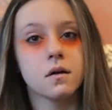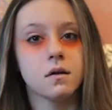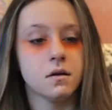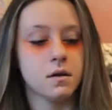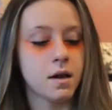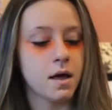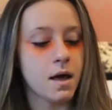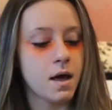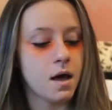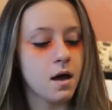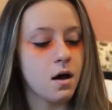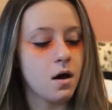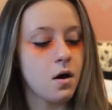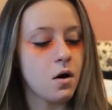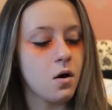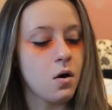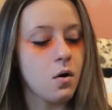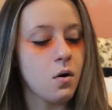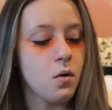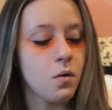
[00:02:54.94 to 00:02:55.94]

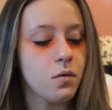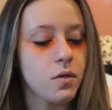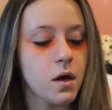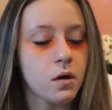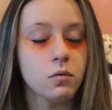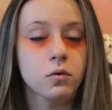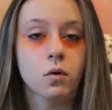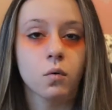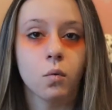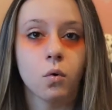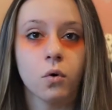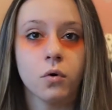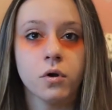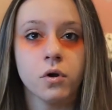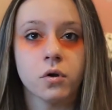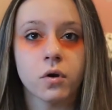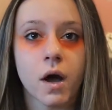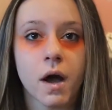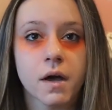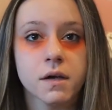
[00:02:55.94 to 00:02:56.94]
now that we're
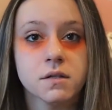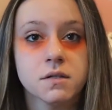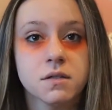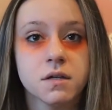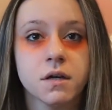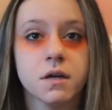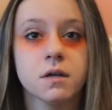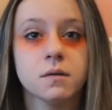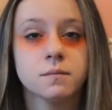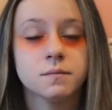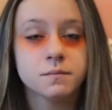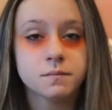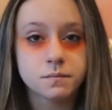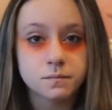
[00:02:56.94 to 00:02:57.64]
warriorized here,